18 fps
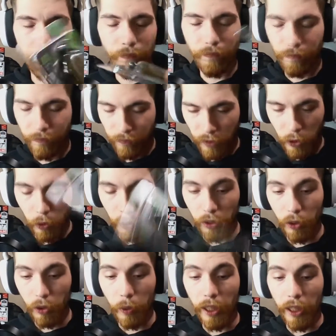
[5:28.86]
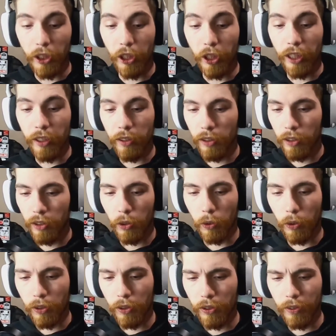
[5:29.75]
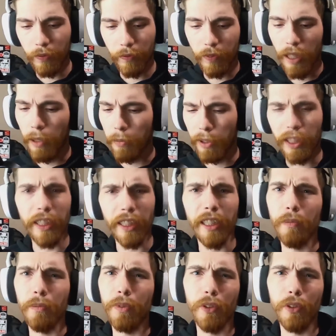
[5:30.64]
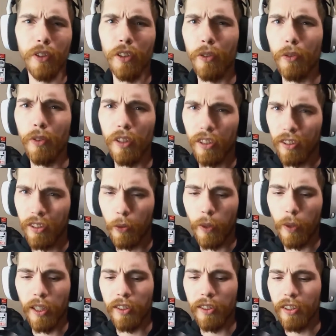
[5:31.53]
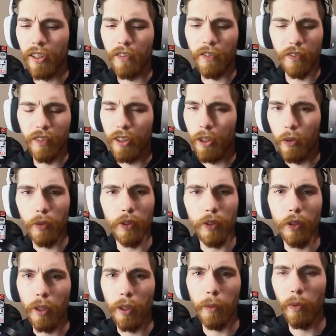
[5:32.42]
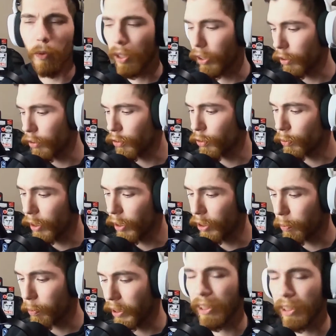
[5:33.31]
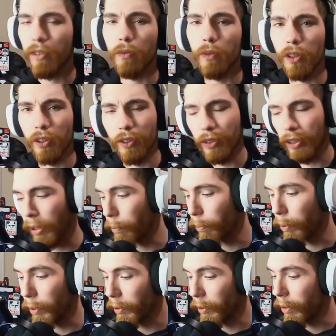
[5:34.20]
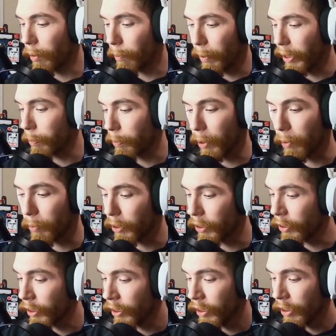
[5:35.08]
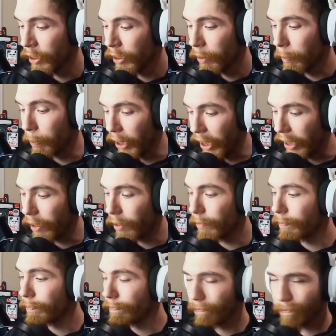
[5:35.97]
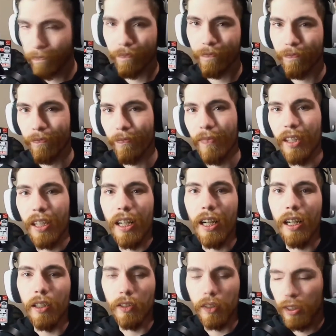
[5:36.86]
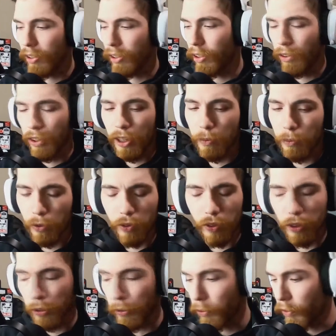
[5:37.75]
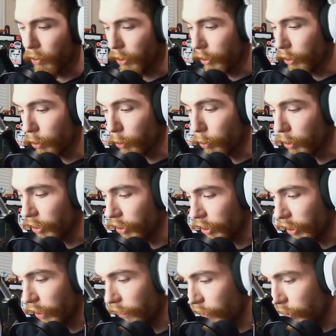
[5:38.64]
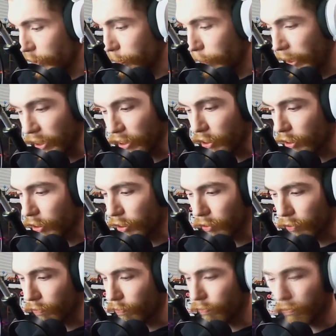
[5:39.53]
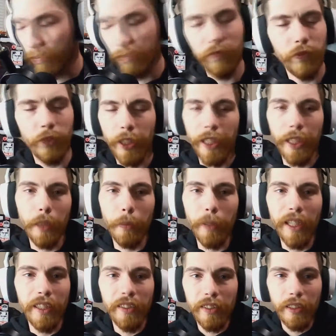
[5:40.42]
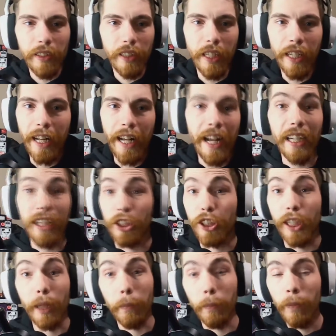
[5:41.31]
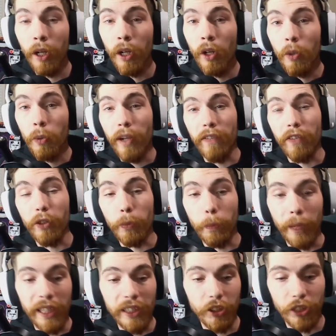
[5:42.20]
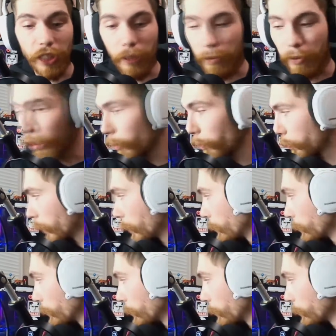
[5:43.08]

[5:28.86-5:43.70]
Googan Squad jig. Of course, I'm gonna keep using Googan Squad stuff. Don't get me wrong. Those 2 rods breaking was a big bummer, but I'll still keep using Googan stuff. Their baits are freaking amazing, and I actually we have a new bait shop that opened up here